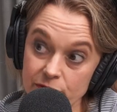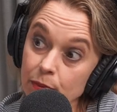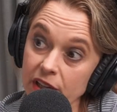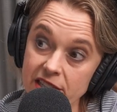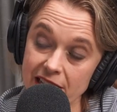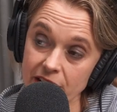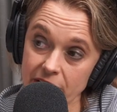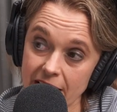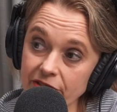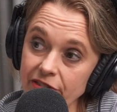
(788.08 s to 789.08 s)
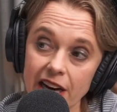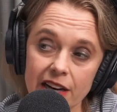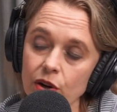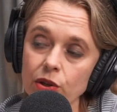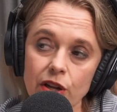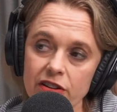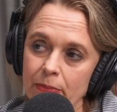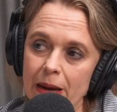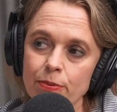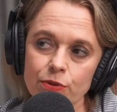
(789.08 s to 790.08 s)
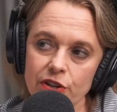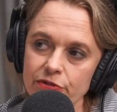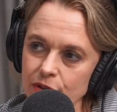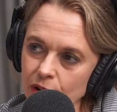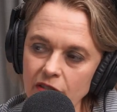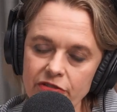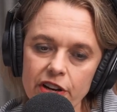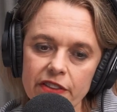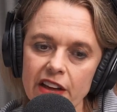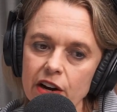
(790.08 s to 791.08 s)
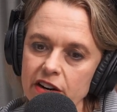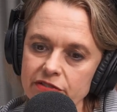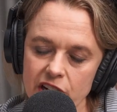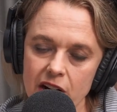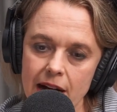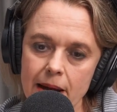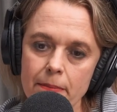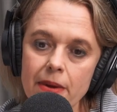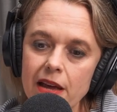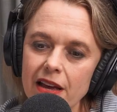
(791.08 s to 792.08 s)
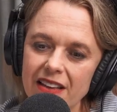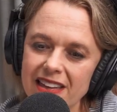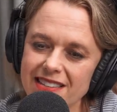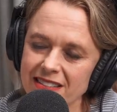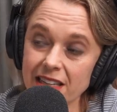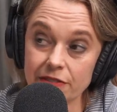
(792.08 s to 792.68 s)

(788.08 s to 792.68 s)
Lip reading: of putting together an outfit. I know a lot of people don't feel confident. They don't have time. It doesn't